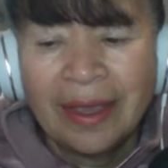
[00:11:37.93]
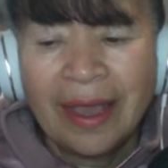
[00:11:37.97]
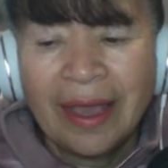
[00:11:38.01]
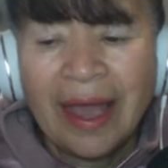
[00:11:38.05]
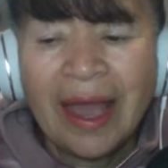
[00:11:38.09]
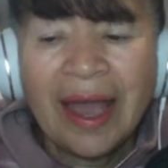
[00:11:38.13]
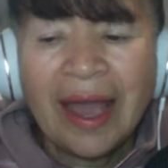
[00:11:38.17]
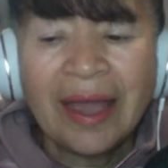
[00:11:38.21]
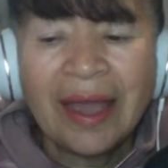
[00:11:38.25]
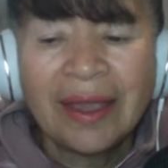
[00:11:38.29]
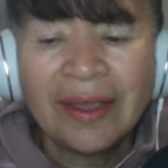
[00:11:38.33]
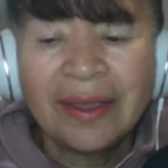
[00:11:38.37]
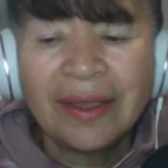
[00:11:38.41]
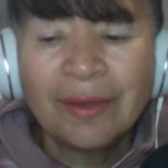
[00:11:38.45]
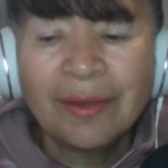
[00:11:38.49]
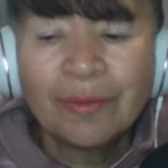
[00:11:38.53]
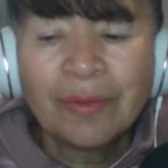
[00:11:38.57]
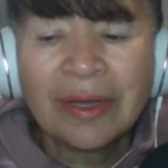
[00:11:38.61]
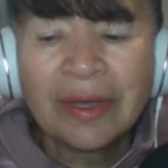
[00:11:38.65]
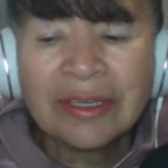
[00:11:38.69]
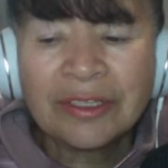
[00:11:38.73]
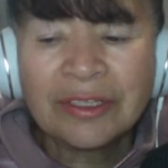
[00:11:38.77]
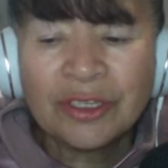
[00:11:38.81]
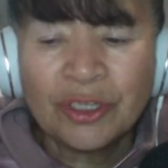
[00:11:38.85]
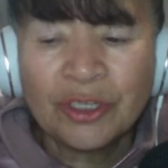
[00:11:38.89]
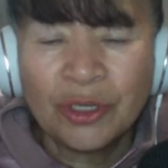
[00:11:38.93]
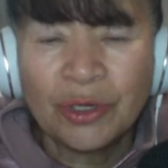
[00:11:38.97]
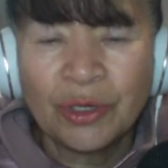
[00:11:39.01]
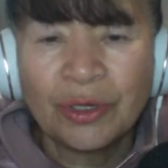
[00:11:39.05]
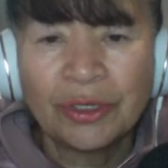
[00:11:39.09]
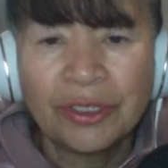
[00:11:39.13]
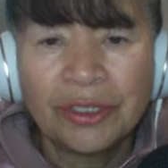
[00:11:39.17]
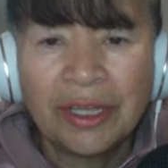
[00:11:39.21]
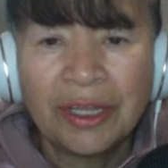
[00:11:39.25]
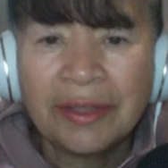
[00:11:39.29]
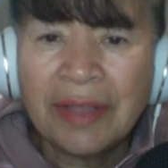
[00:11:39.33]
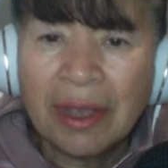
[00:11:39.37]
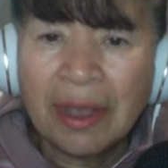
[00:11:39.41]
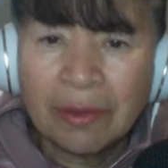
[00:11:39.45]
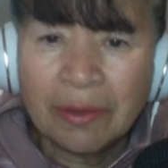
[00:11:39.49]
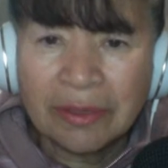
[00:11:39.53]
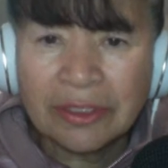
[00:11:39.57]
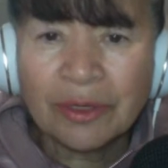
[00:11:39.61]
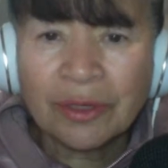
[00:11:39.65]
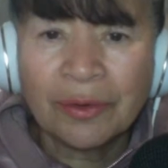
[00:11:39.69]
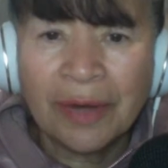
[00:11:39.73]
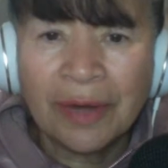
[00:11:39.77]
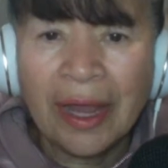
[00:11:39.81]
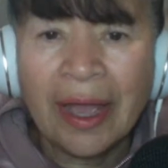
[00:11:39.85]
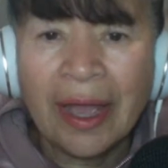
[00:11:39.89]
I was sure that I was
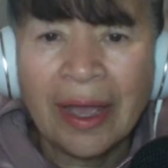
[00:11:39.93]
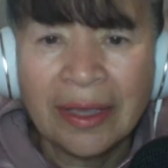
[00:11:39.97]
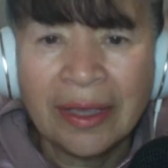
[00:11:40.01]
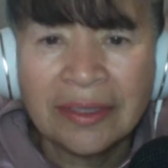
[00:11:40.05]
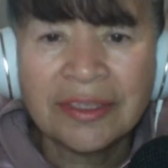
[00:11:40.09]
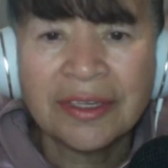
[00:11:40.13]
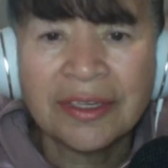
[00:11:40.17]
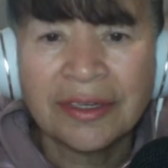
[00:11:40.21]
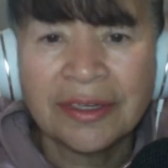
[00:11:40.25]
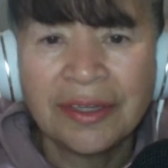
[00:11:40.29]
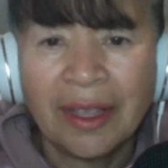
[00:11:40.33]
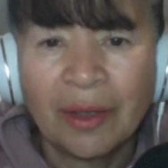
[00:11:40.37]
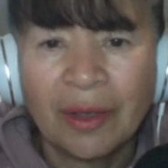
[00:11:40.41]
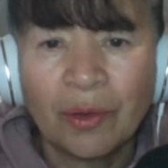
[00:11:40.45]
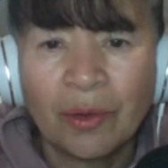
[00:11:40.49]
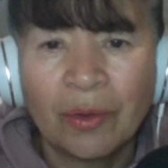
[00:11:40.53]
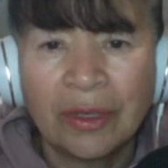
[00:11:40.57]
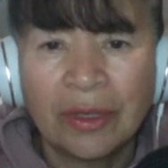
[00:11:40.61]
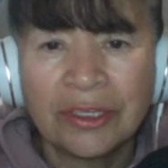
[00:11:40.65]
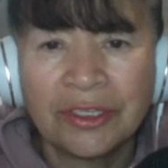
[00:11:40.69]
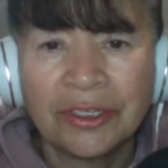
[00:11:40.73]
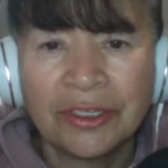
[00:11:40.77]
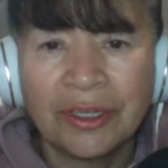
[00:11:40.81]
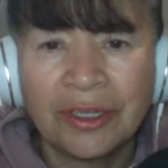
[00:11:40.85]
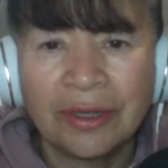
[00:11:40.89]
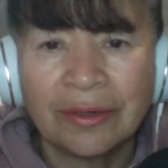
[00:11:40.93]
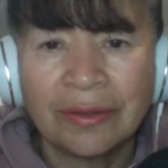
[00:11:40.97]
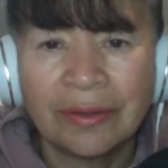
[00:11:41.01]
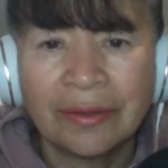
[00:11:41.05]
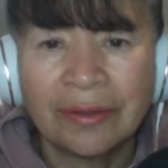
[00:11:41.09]
going to answer that question.